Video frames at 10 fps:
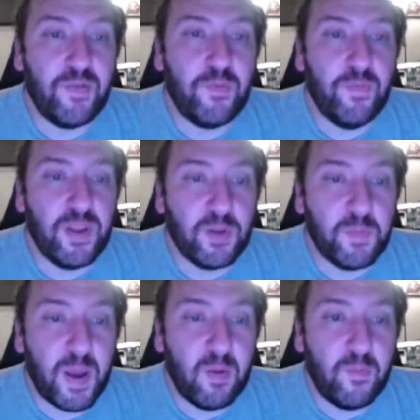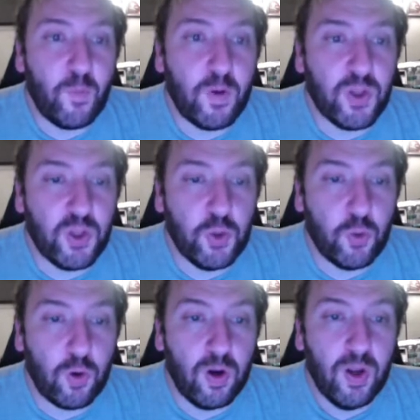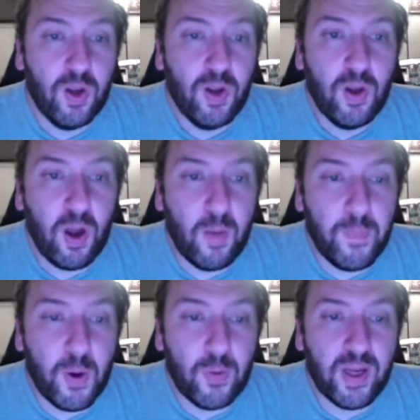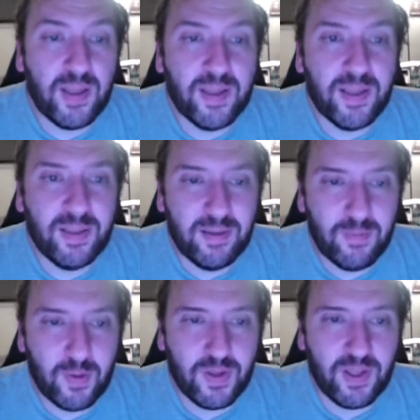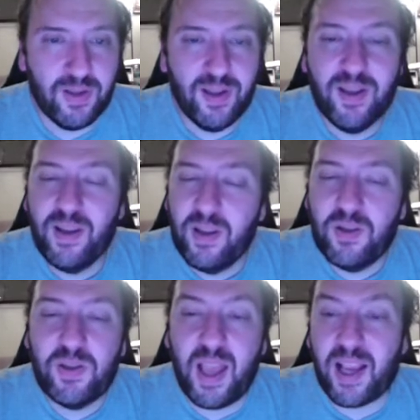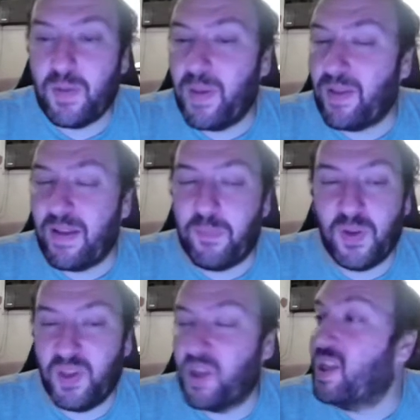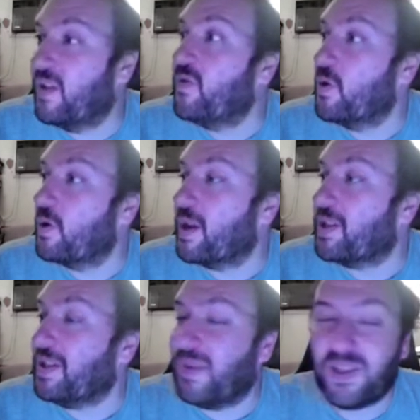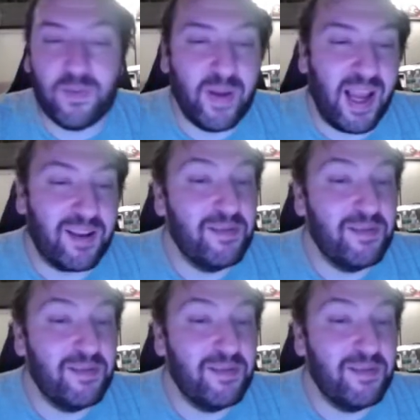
spell forces your opponent, where is it, to actually pay life points to give you your Xyz monster back.